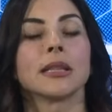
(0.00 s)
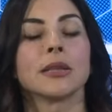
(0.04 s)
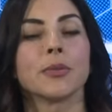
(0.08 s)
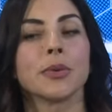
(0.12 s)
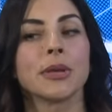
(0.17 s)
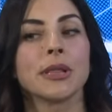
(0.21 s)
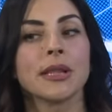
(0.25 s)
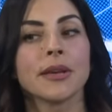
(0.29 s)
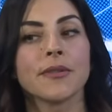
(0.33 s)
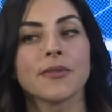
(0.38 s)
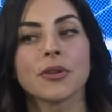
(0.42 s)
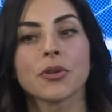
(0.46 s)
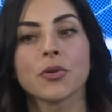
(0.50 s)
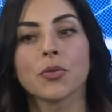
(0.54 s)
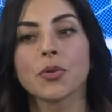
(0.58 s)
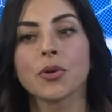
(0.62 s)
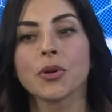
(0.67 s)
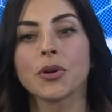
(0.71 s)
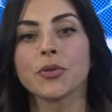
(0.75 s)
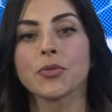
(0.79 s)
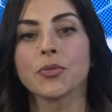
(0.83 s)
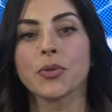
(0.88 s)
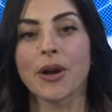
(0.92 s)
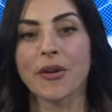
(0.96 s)
that we live in a
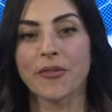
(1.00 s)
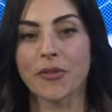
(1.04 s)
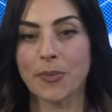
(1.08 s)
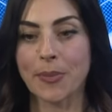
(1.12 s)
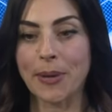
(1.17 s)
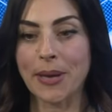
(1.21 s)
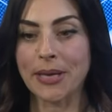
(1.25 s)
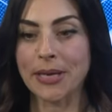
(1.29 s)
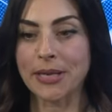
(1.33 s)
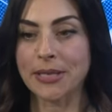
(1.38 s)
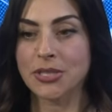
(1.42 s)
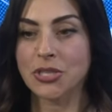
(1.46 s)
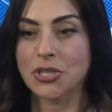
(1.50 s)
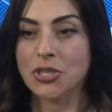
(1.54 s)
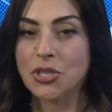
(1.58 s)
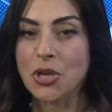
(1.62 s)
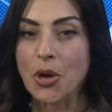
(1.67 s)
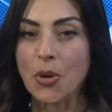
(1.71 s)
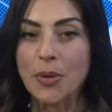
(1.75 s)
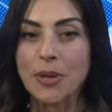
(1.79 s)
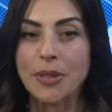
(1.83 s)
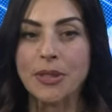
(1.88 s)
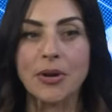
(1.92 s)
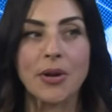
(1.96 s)
world where everybody is
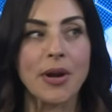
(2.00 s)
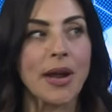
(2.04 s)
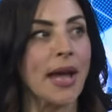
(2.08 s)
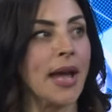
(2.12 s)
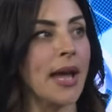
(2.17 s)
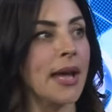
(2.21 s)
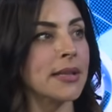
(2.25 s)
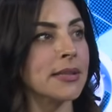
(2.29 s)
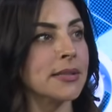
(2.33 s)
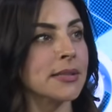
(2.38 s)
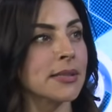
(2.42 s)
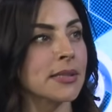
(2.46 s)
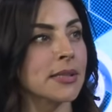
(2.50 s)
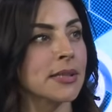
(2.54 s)
so in their heads.